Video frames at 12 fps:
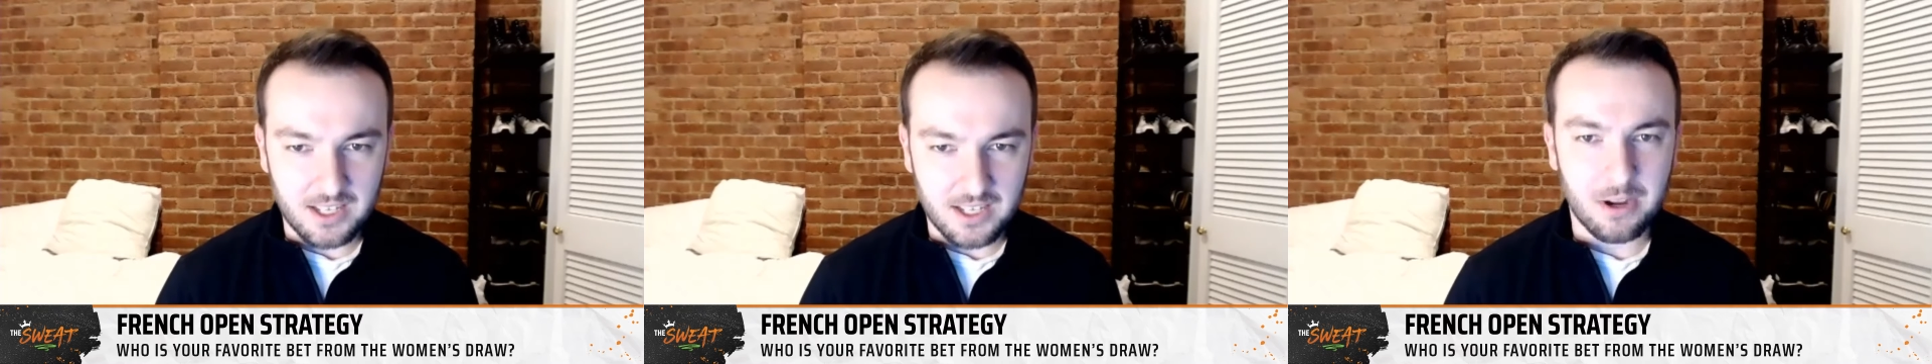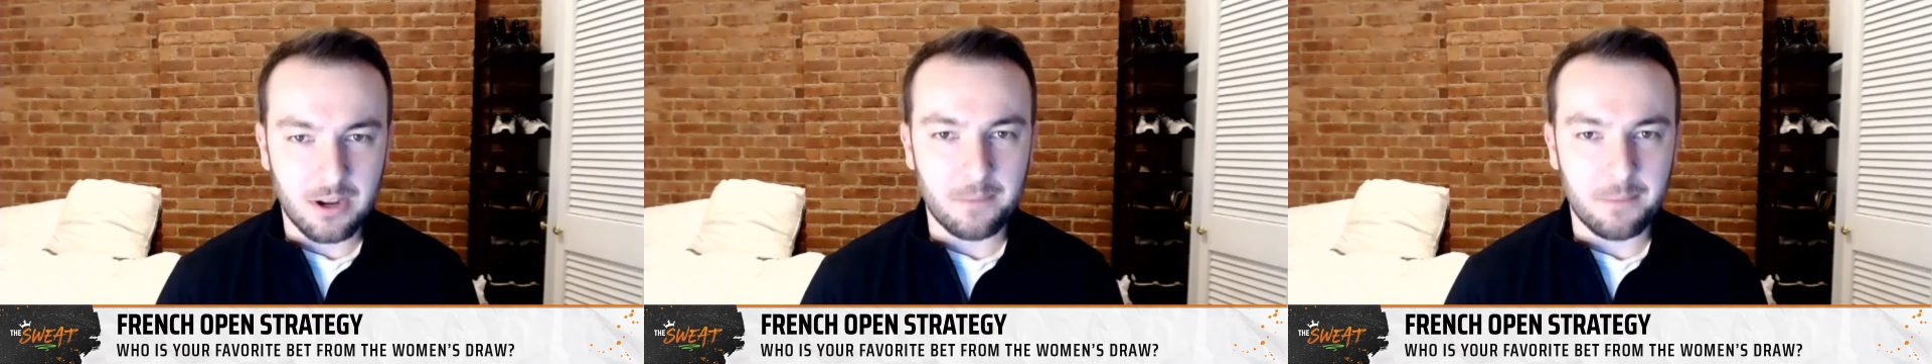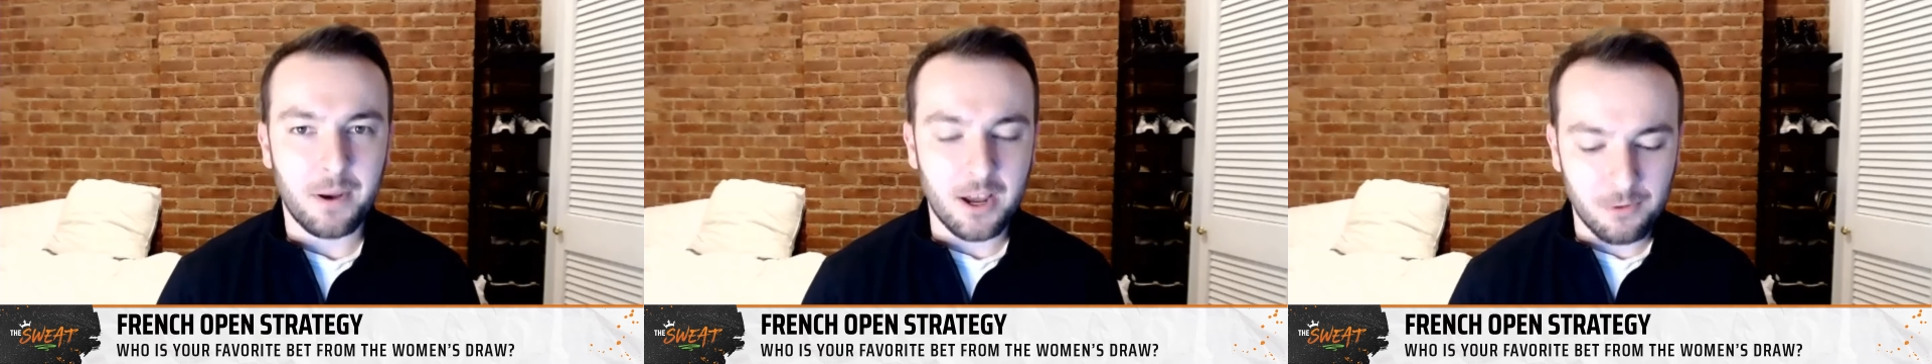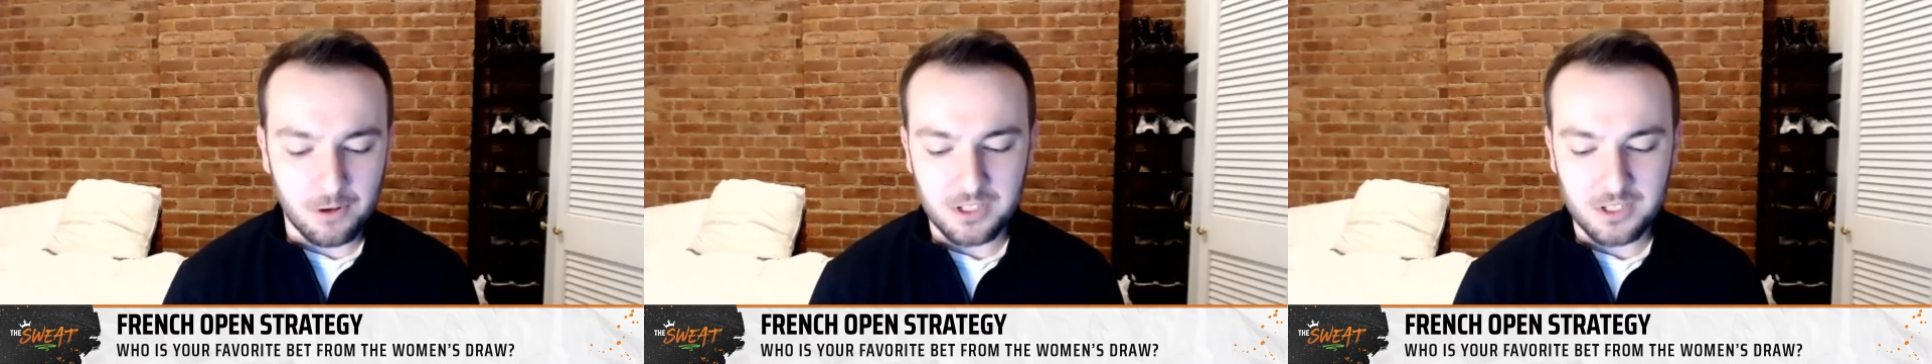That's right.
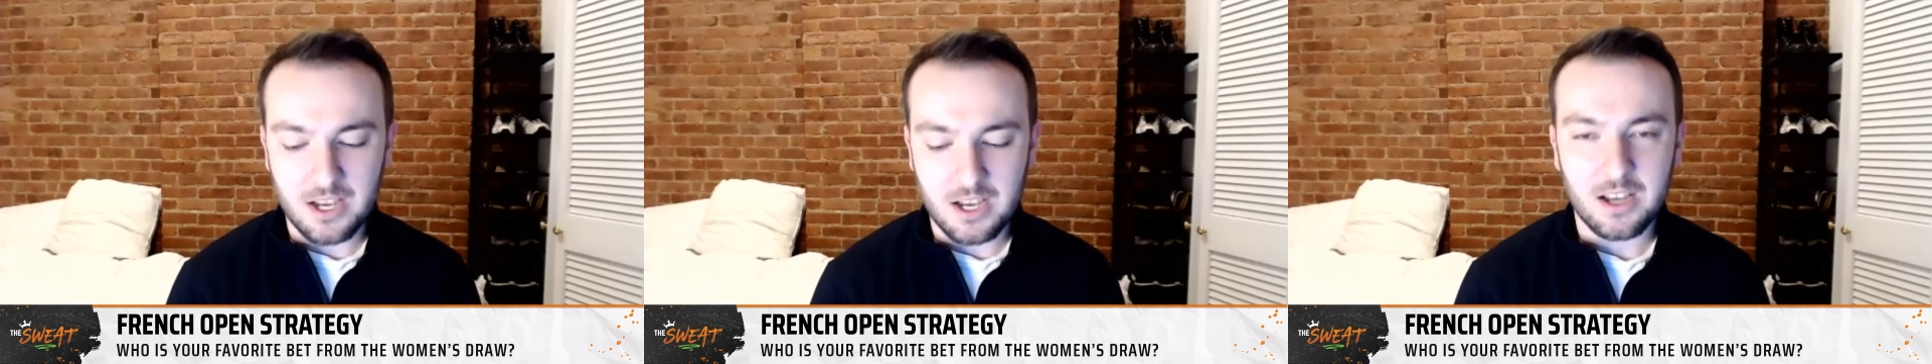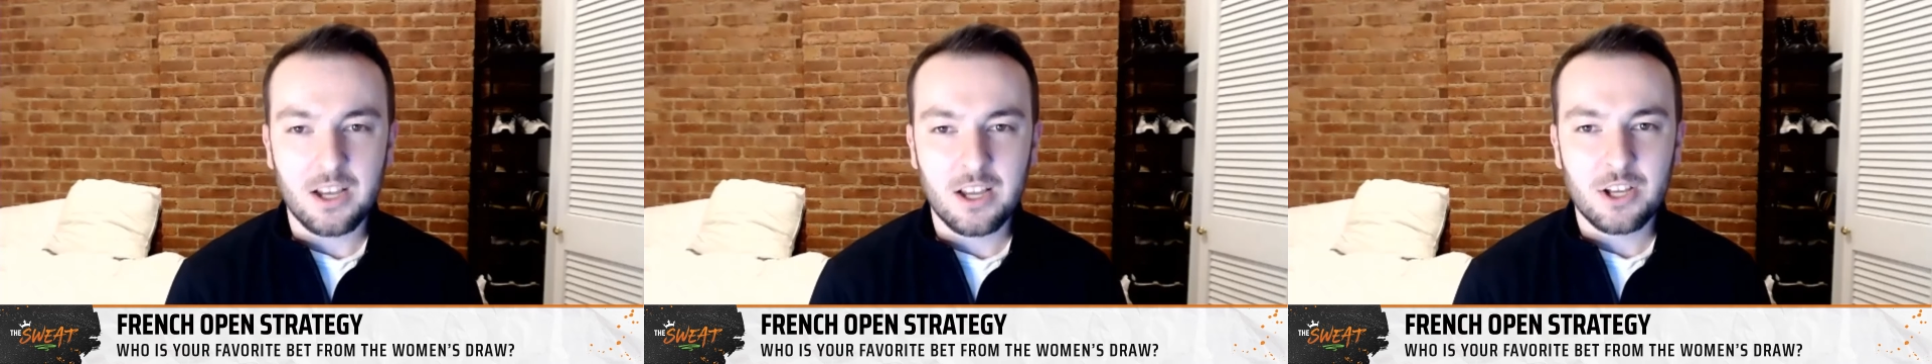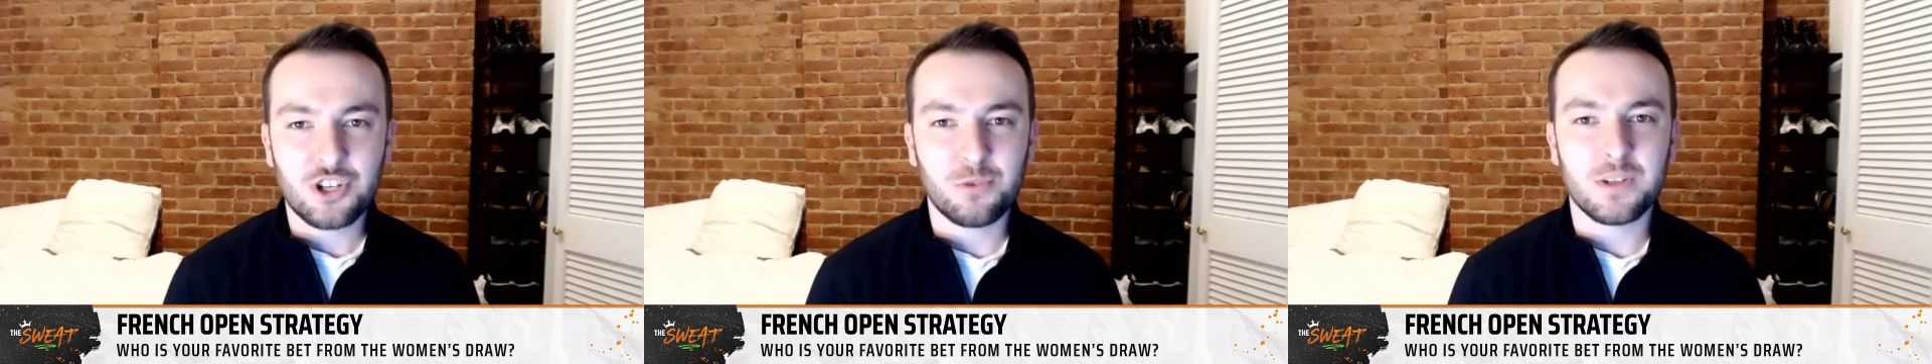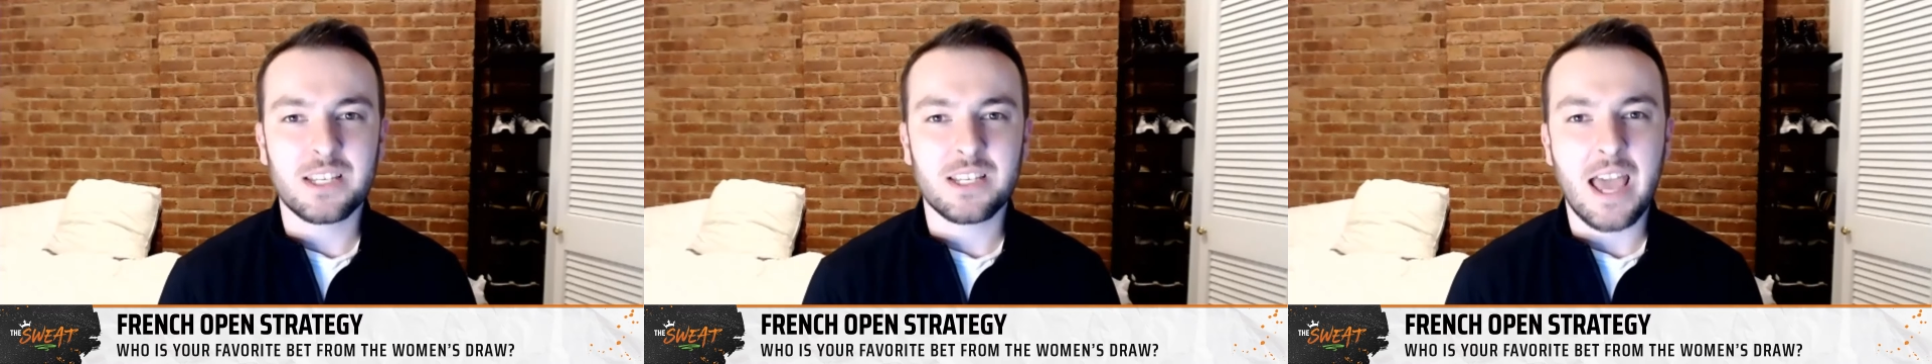Podoroska,
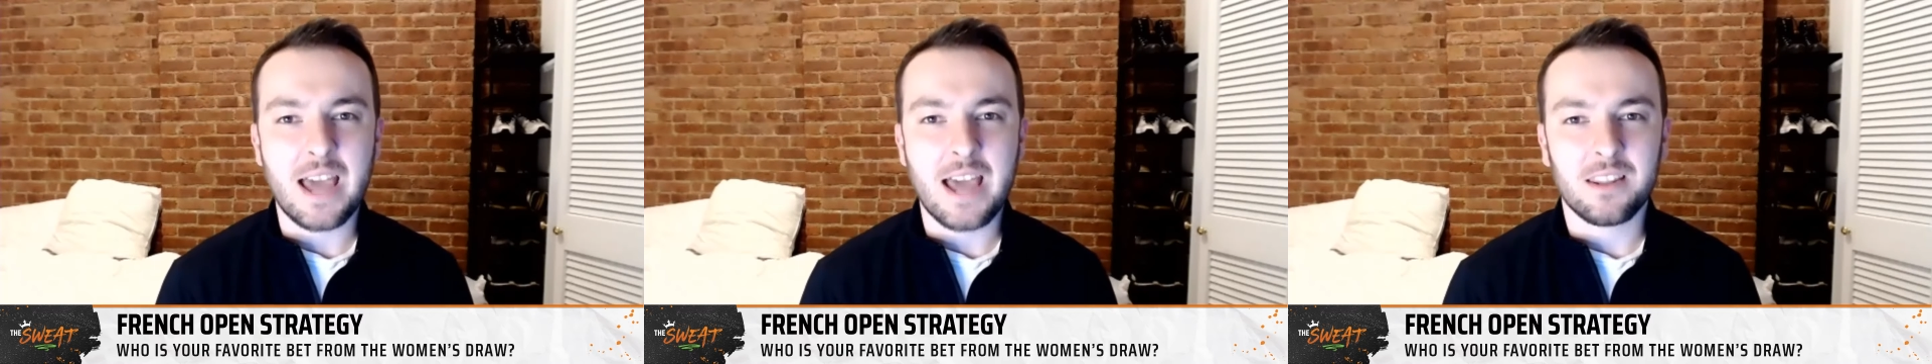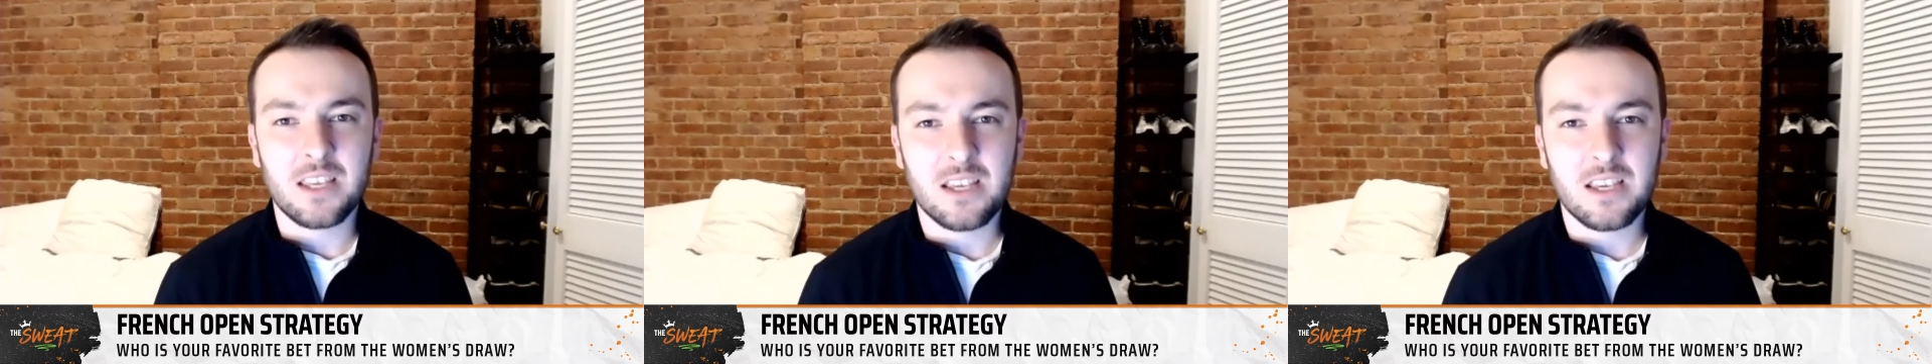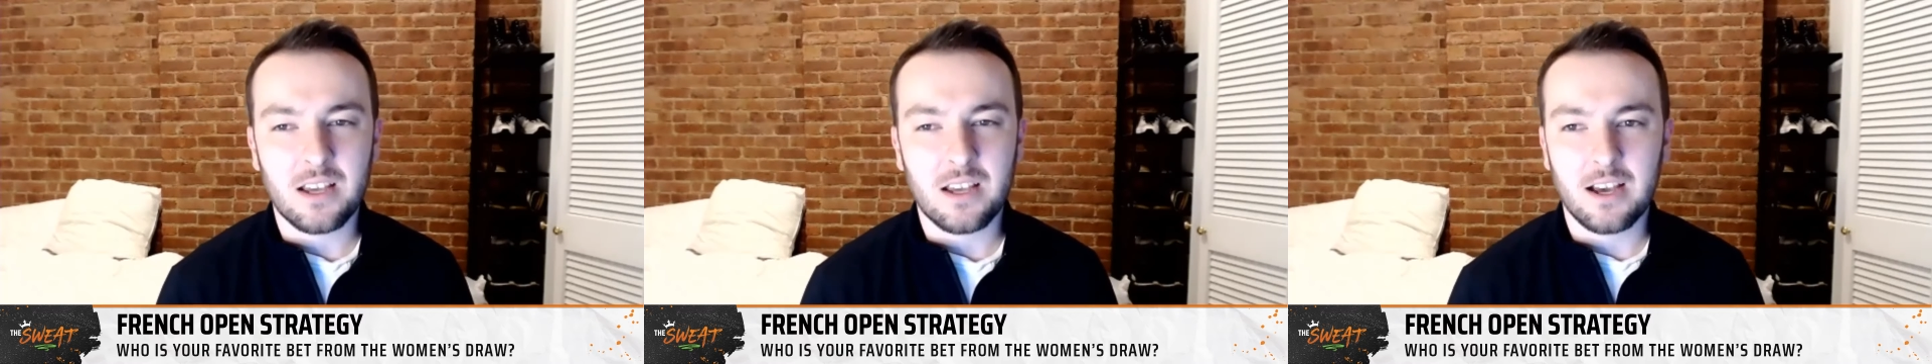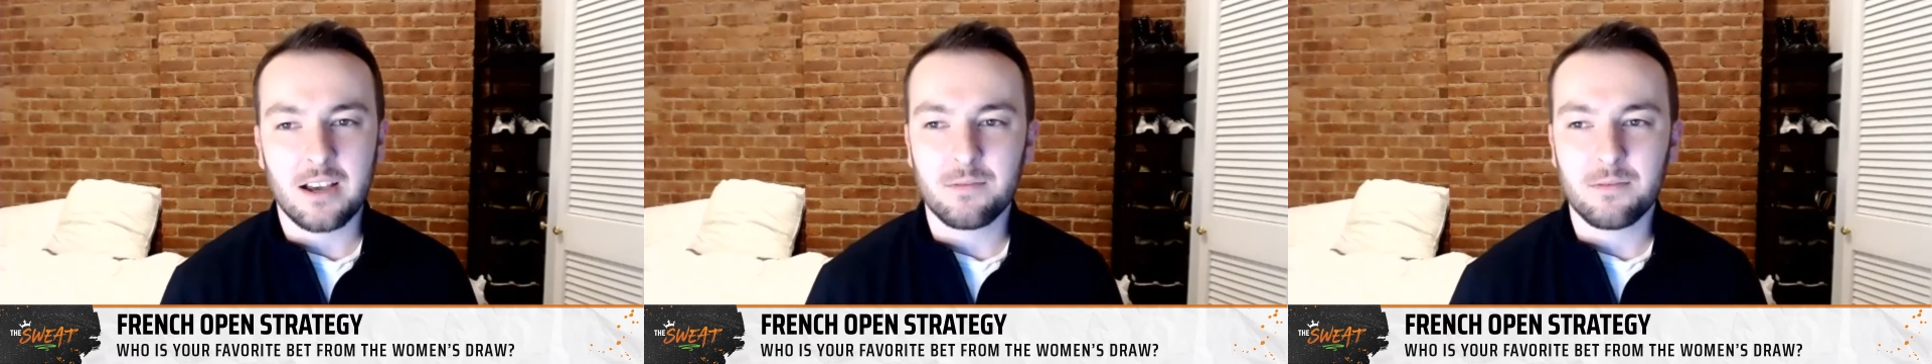she was at the,